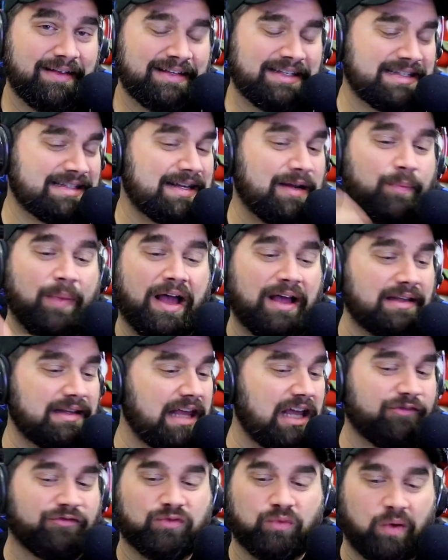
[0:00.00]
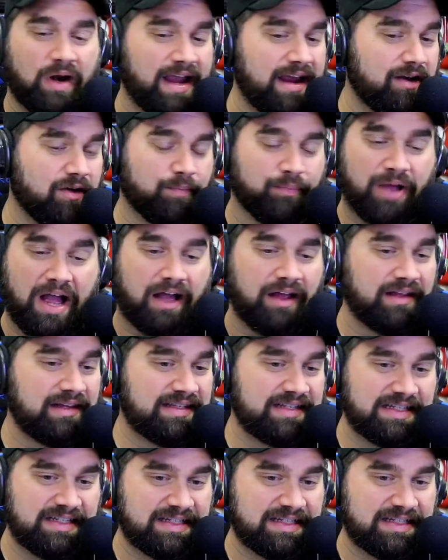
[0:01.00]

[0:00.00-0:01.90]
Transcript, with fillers: This isn't about left, right, or politics.